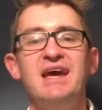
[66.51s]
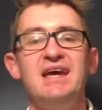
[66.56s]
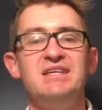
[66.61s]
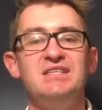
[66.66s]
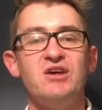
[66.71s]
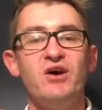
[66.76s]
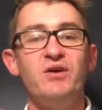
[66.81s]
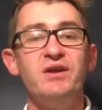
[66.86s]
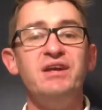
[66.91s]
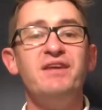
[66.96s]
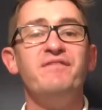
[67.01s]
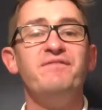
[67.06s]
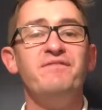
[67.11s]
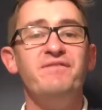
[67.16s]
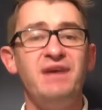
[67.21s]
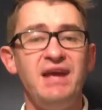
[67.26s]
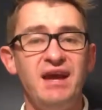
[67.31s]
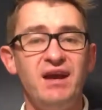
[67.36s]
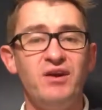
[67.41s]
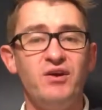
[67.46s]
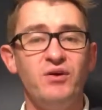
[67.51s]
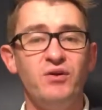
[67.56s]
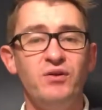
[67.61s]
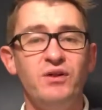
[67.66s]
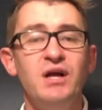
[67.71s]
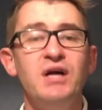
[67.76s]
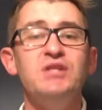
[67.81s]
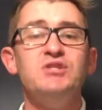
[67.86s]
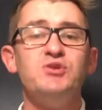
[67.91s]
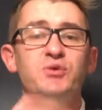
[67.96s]
is only a
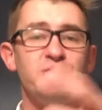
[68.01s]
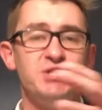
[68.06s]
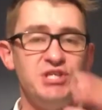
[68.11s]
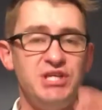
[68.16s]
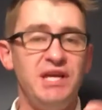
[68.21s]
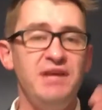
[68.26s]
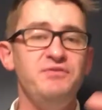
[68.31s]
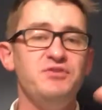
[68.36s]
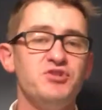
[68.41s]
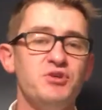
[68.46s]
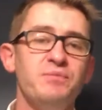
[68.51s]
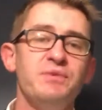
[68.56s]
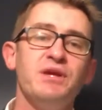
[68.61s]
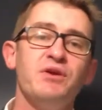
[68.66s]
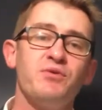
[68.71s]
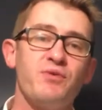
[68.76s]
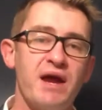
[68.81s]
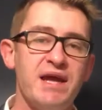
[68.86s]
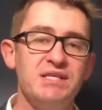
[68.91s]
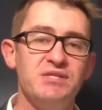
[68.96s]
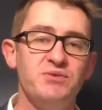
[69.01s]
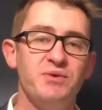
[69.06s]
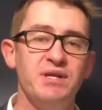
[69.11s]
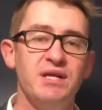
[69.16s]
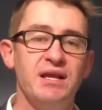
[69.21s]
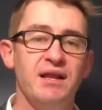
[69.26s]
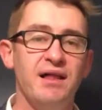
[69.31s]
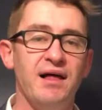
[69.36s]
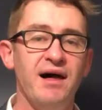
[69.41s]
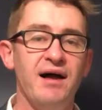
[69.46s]
vehicle to achieve something greater in
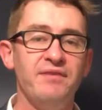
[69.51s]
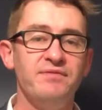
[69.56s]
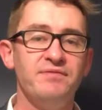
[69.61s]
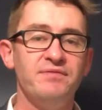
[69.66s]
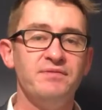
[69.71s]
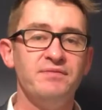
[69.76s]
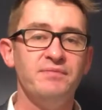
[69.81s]
your life.